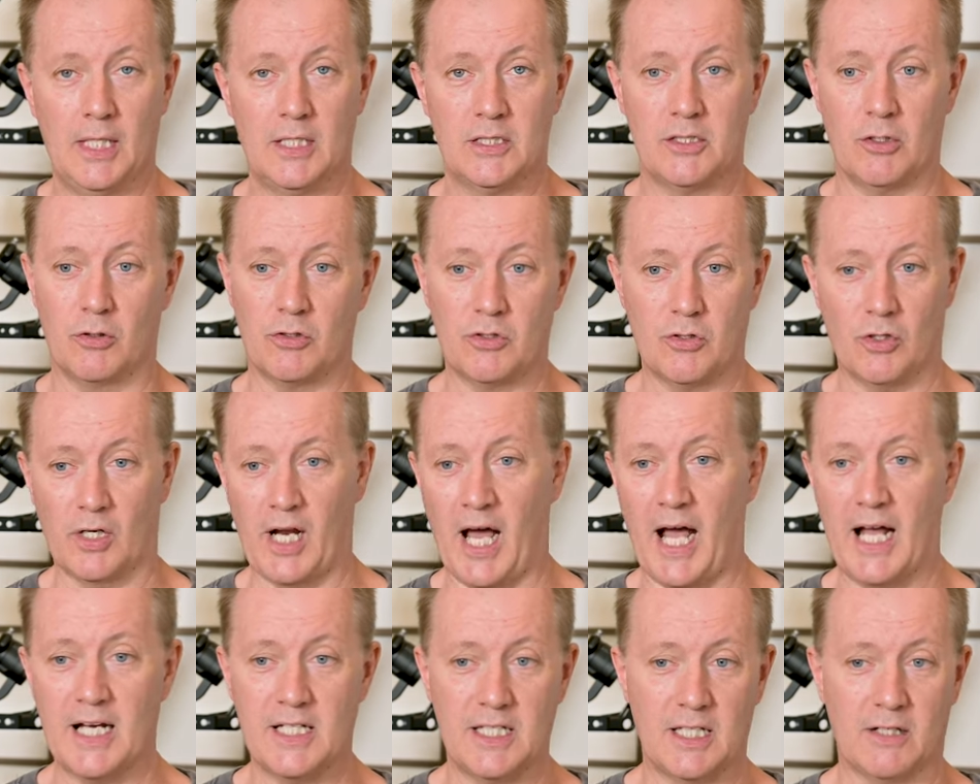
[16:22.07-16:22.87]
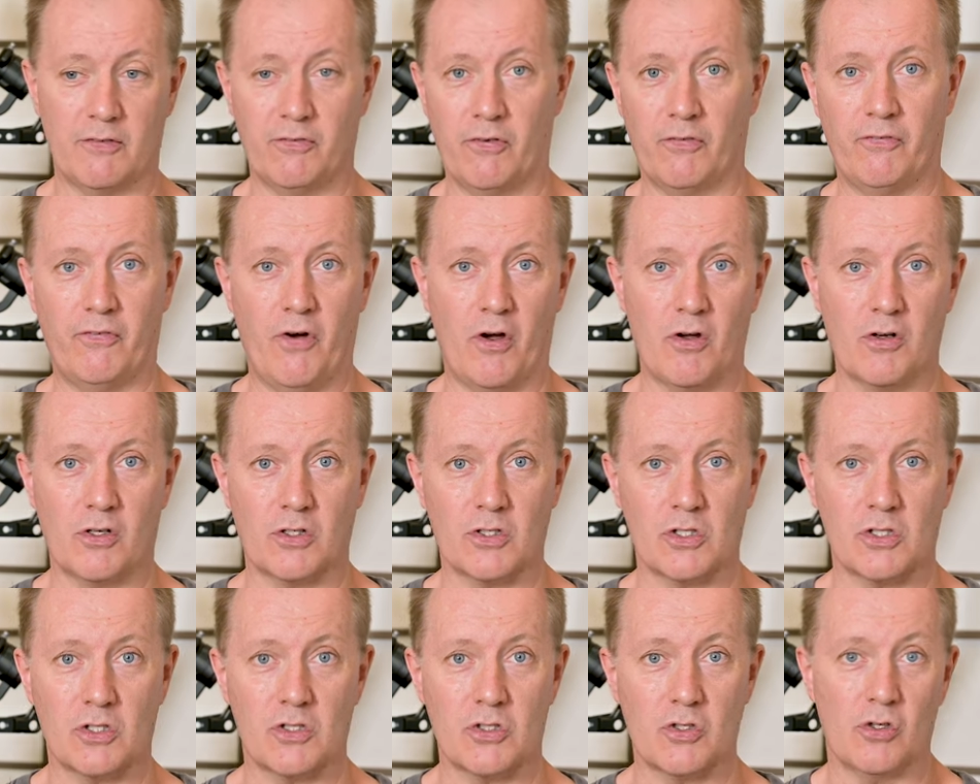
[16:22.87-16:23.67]
So it's sort of hunting for
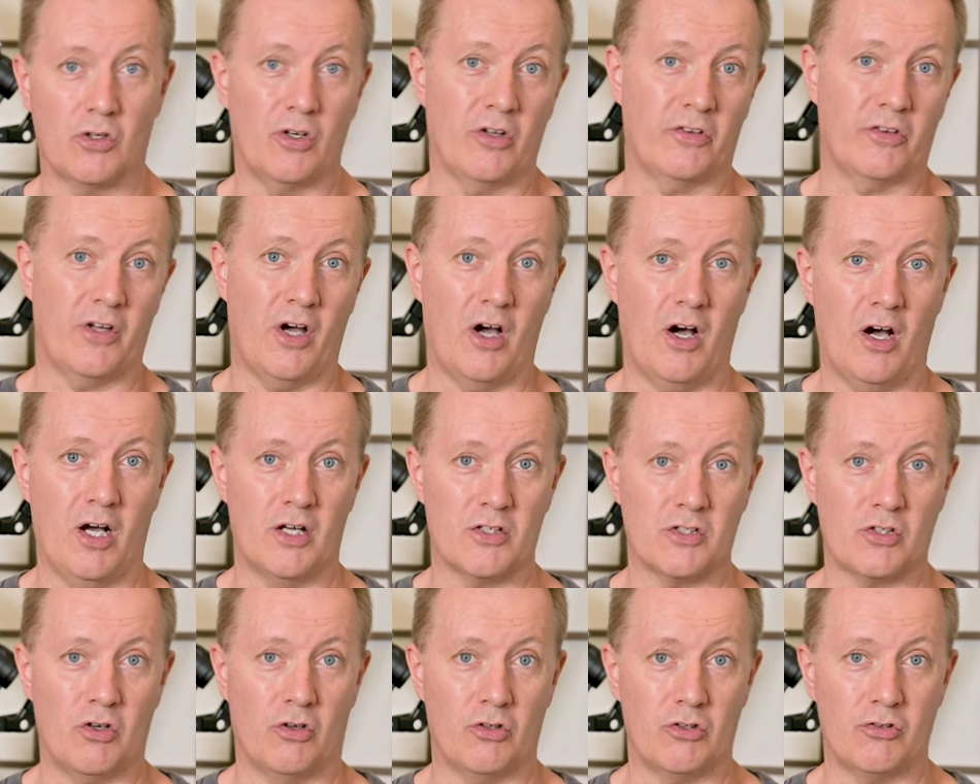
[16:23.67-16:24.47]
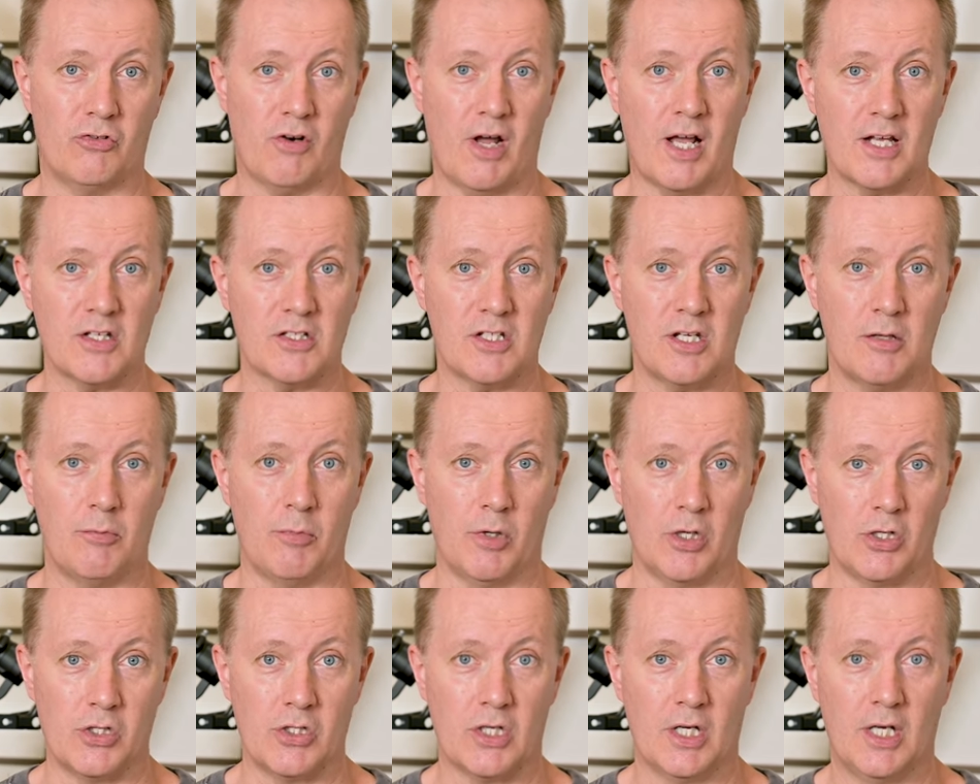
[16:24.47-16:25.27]
focus because you're not the highest contrast
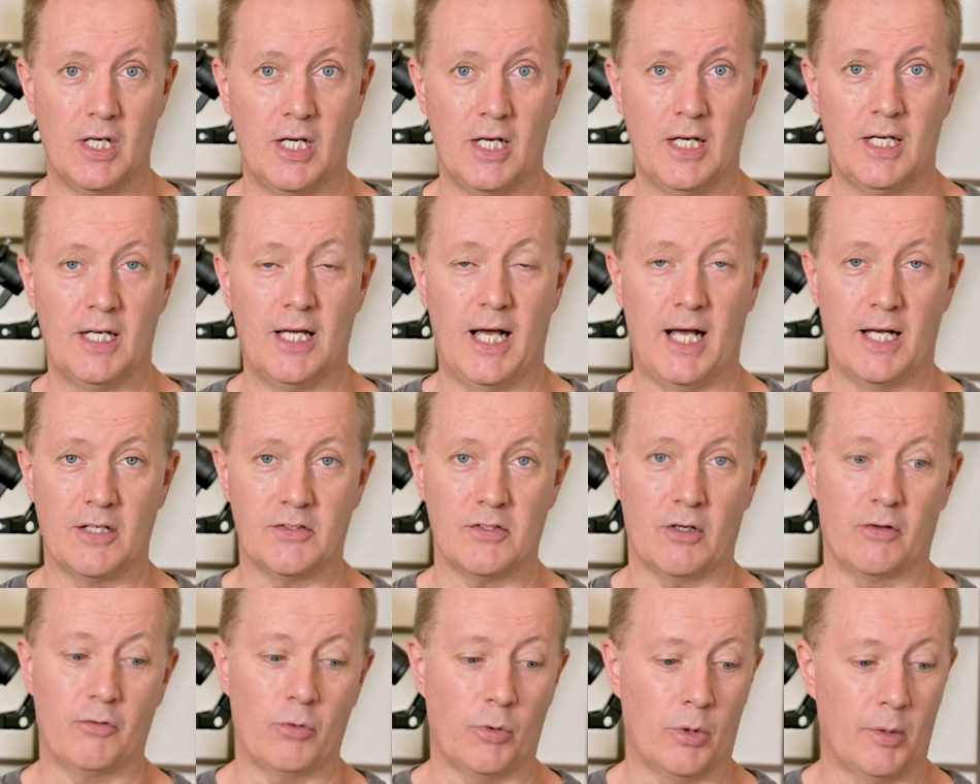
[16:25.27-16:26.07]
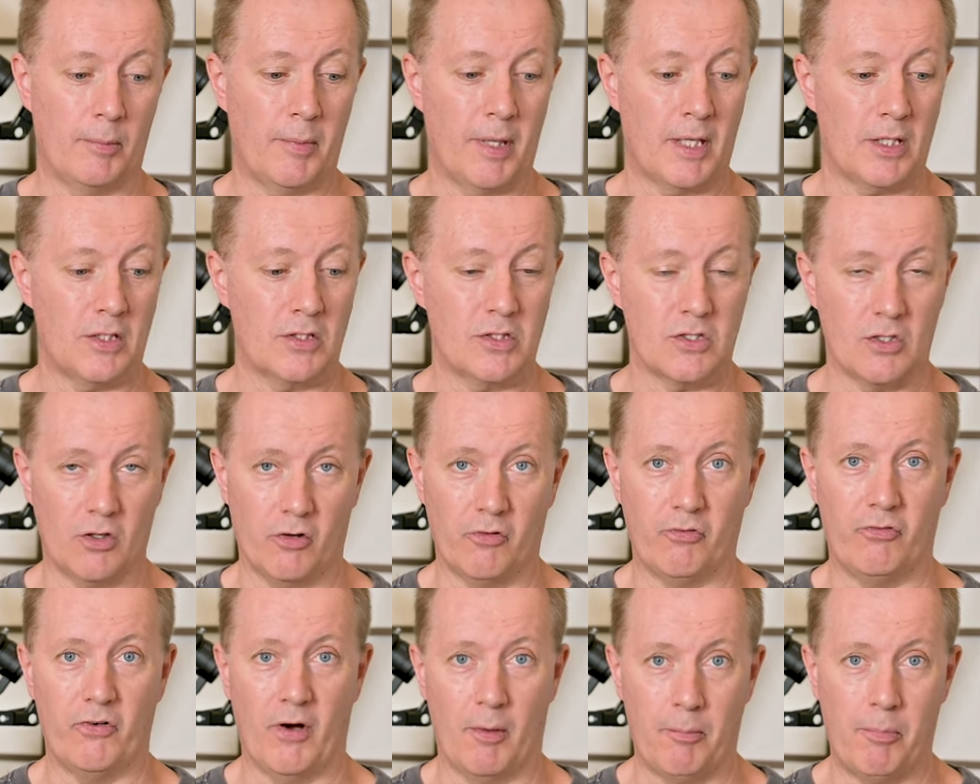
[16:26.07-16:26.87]
image. Uh, so if you want to make
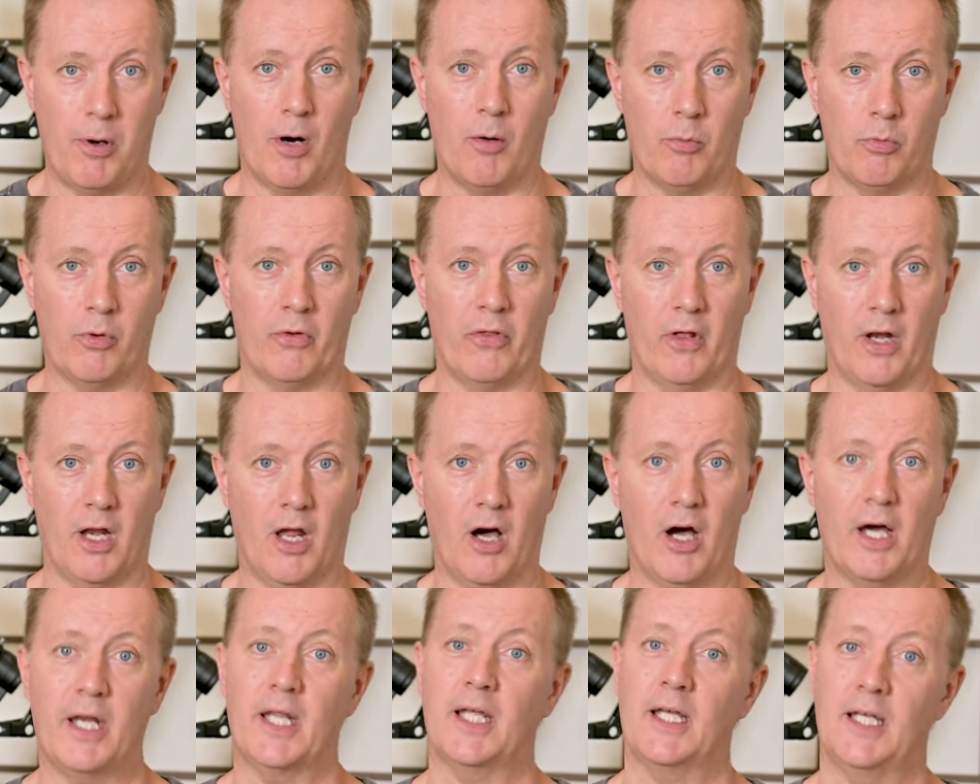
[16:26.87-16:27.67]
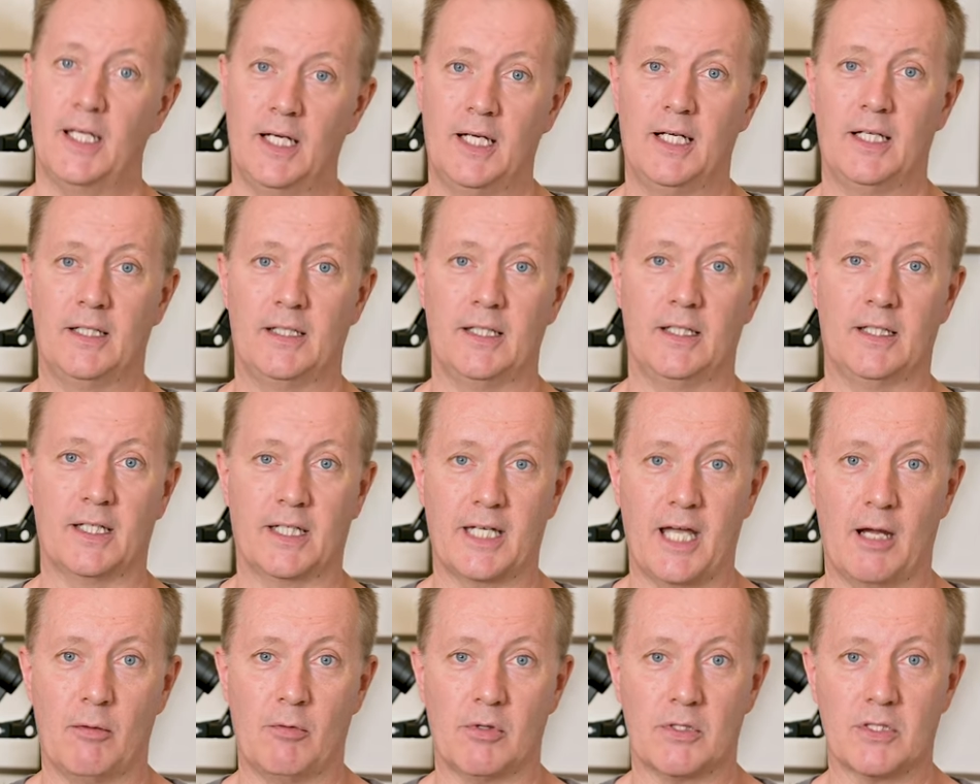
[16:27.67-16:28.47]
yourself uh, pop with the lighting, then the
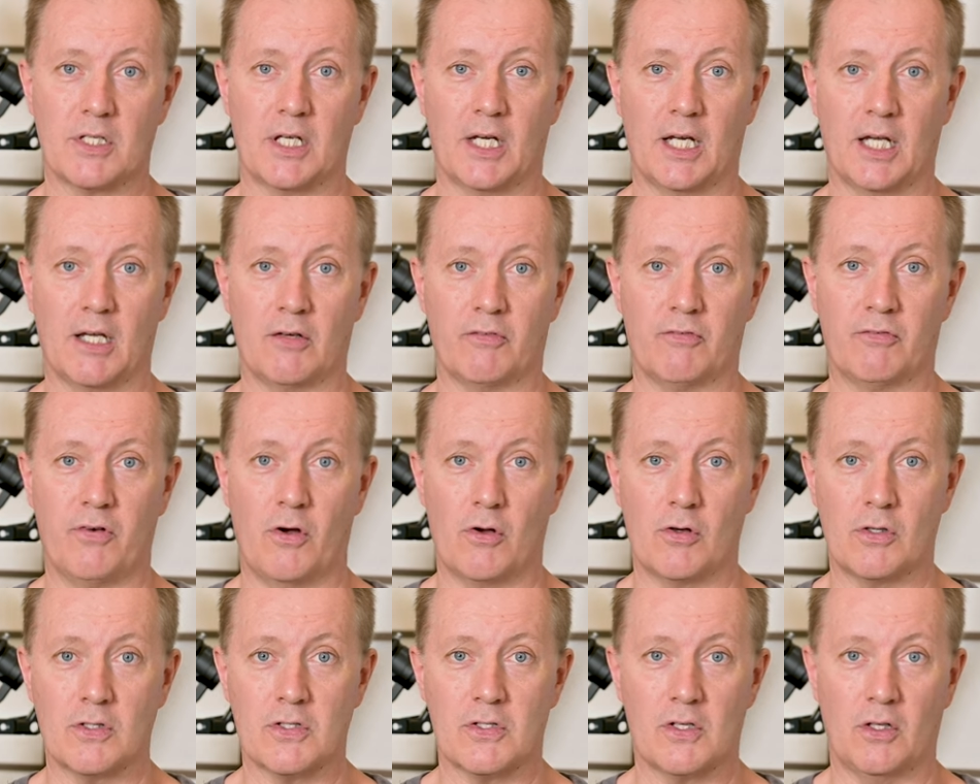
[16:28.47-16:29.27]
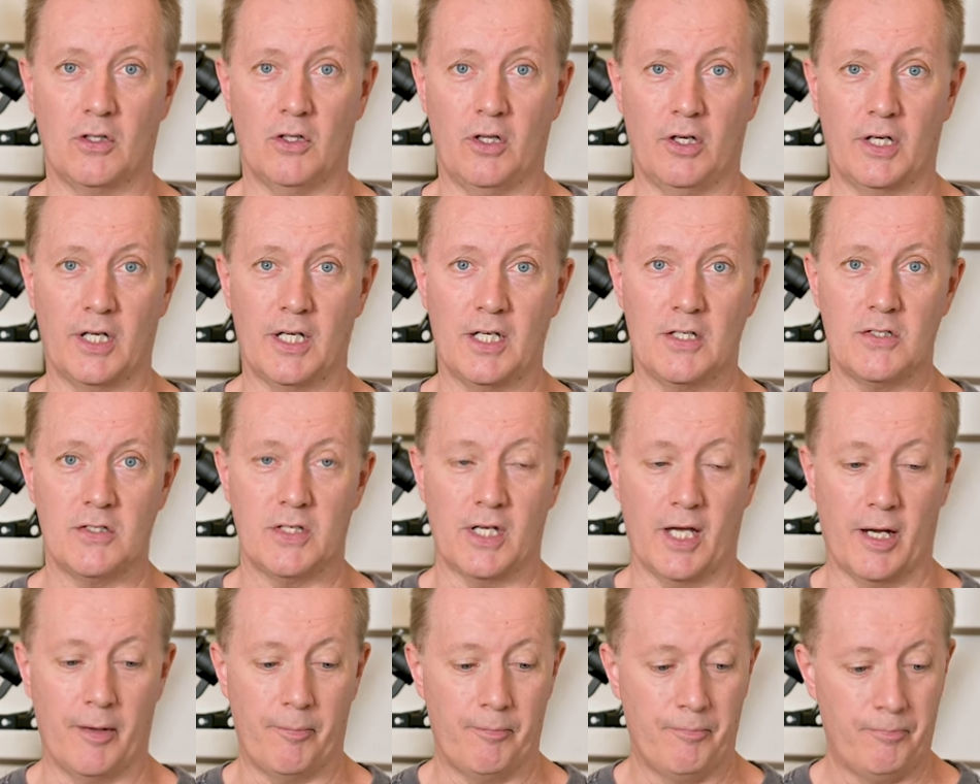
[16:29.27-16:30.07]
camera is going to get focus a lot
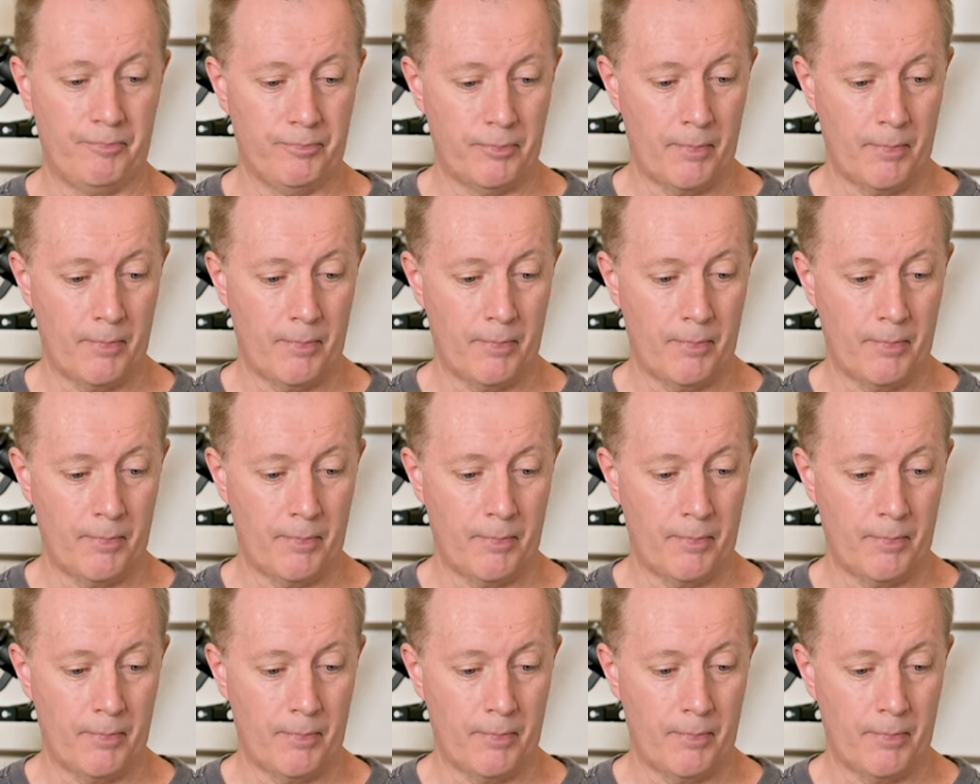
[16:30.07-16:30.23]
easier.